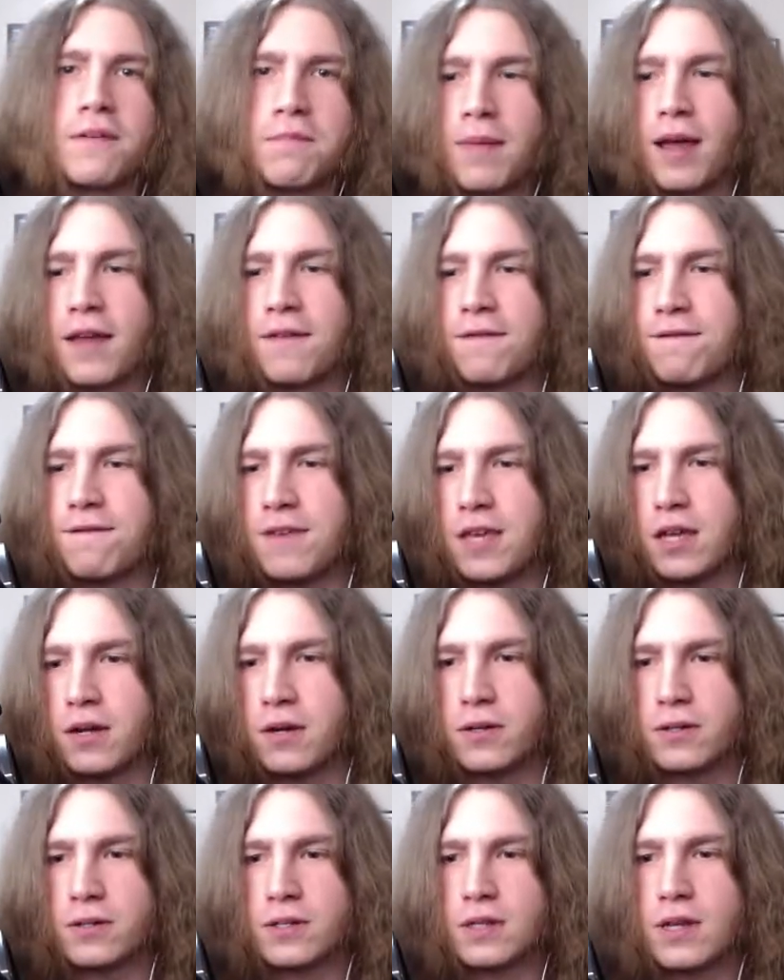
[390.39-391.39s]
my
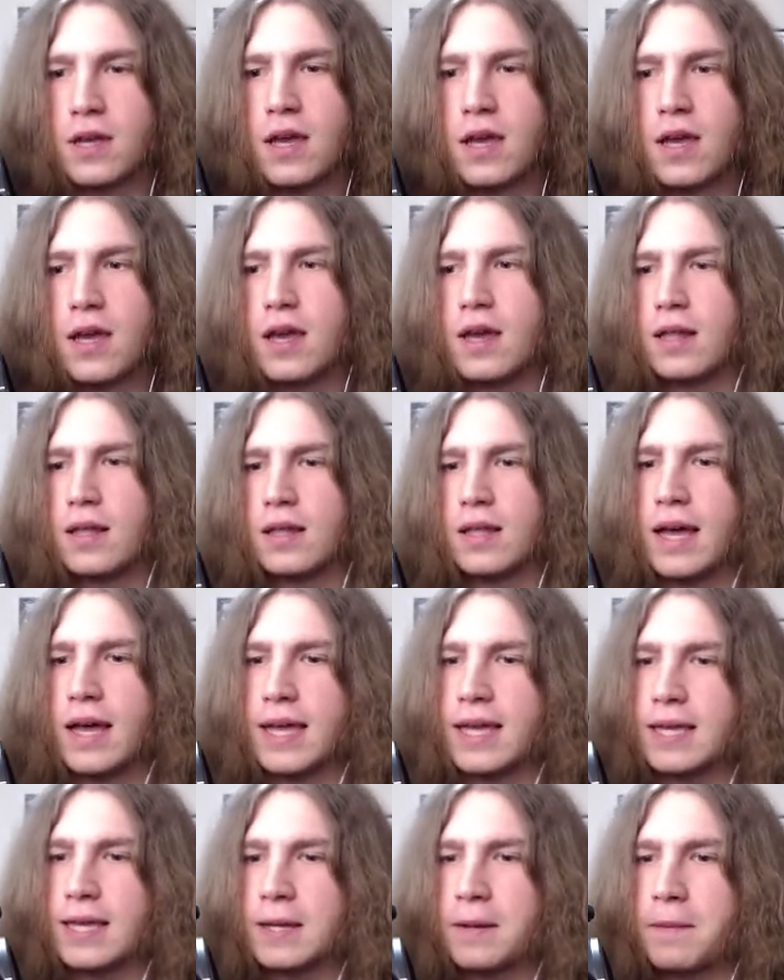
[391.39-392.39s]
fears.
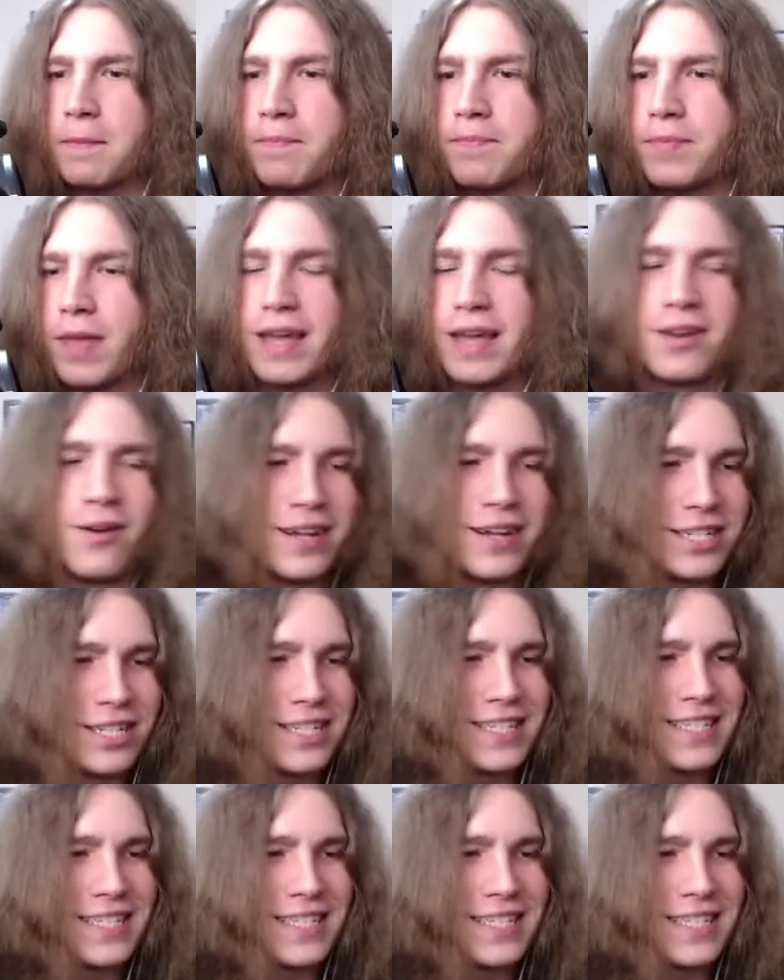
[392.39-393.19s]
Like, I know I just